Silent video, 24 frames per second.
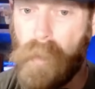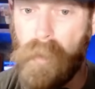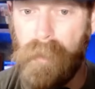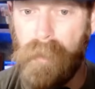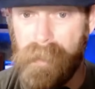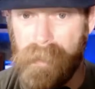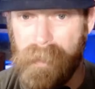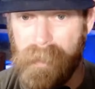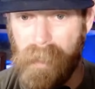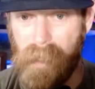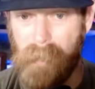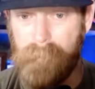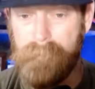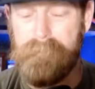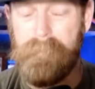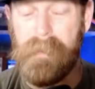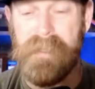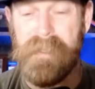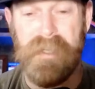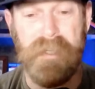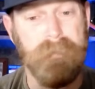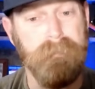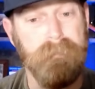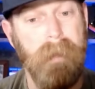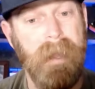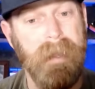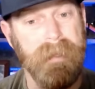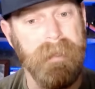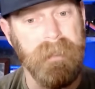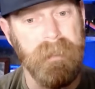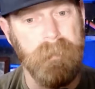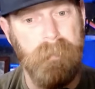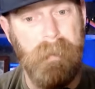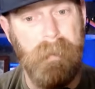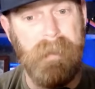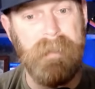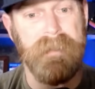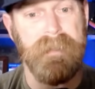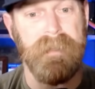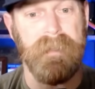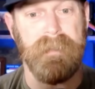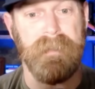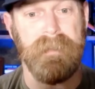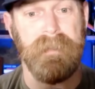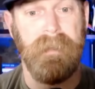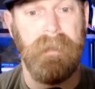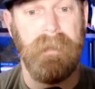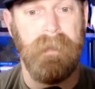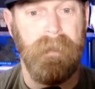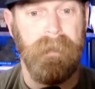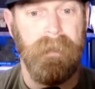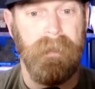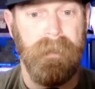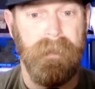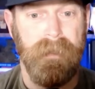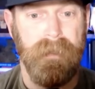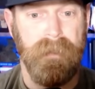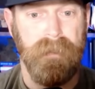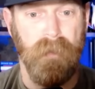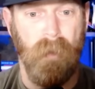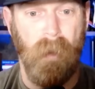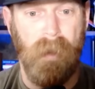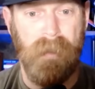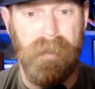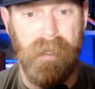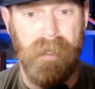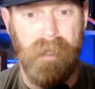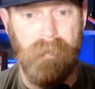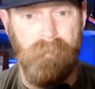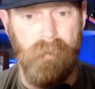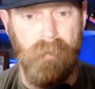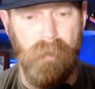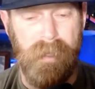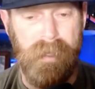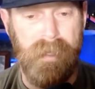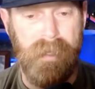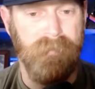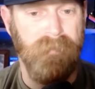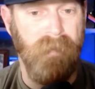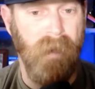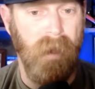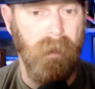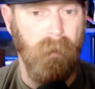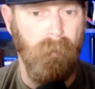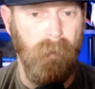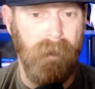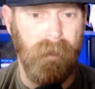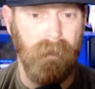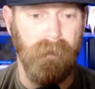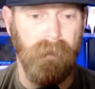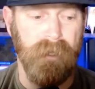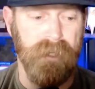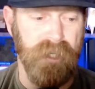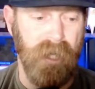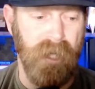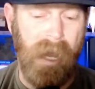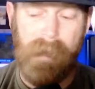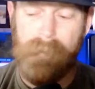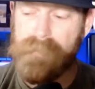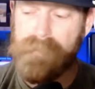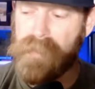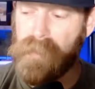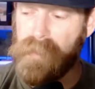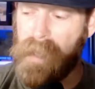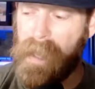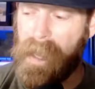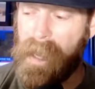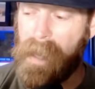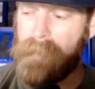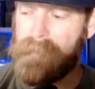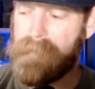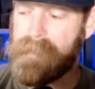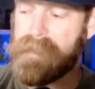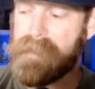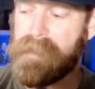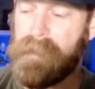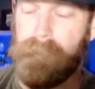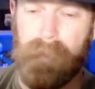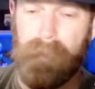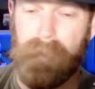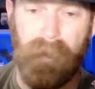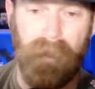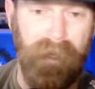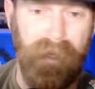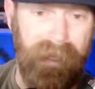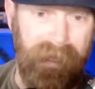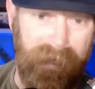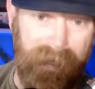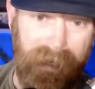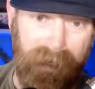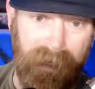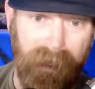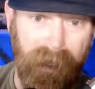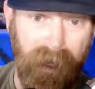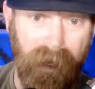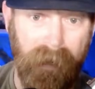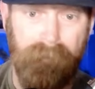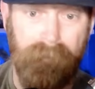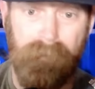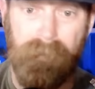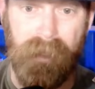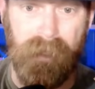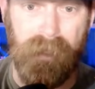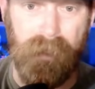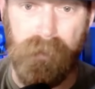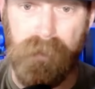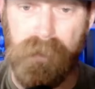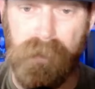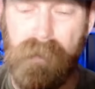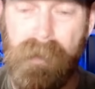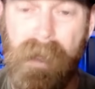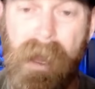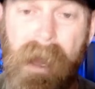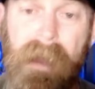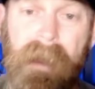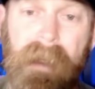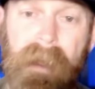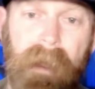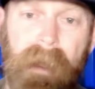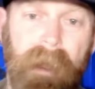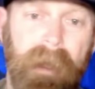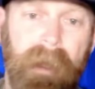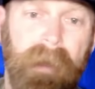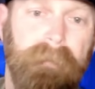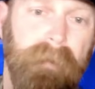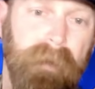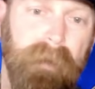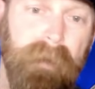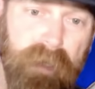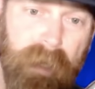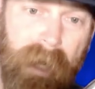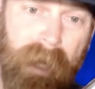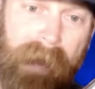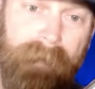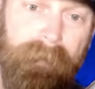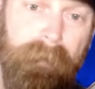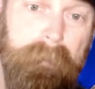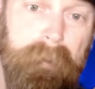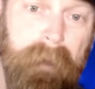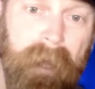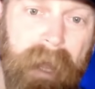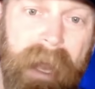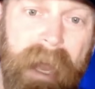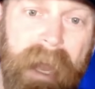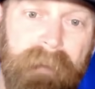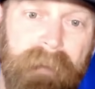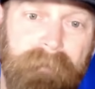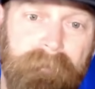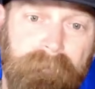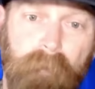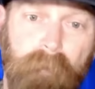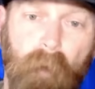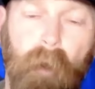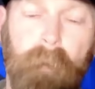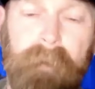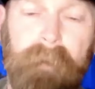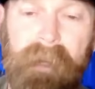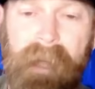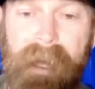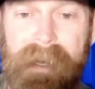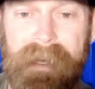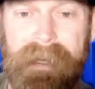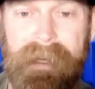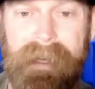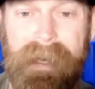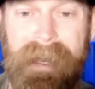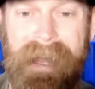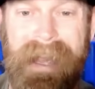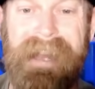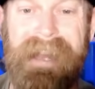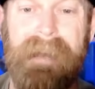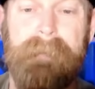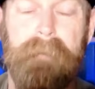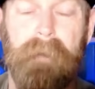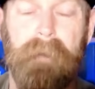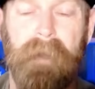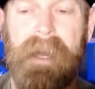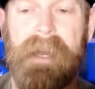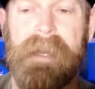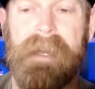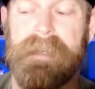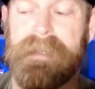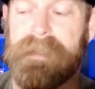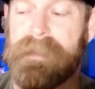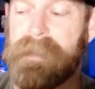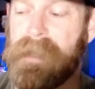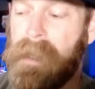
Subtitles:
income, but just my expenses. So I think if you need to find a regular job so you have the stability and income, then you do that. But you have a plan formulated in place